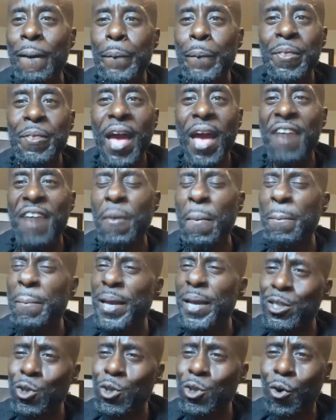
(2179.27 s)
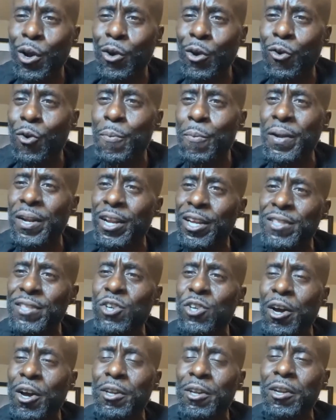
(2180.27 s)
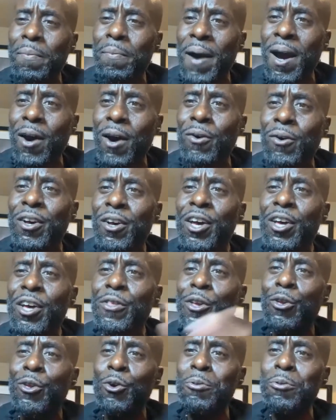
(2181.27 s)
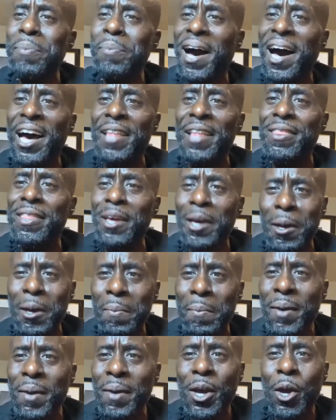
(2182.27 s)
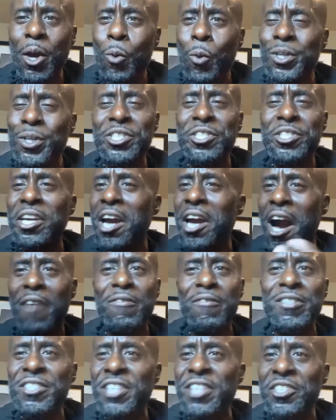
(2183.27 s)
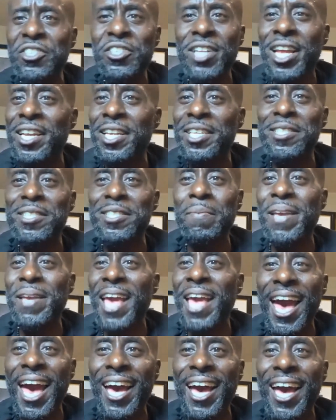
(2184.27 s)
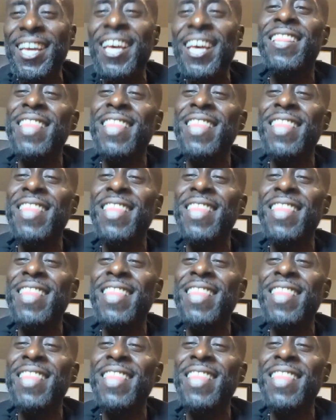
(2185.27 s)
They have a mentoring group, and they're talking about the youth behind them, which is the conversation that needs to be had.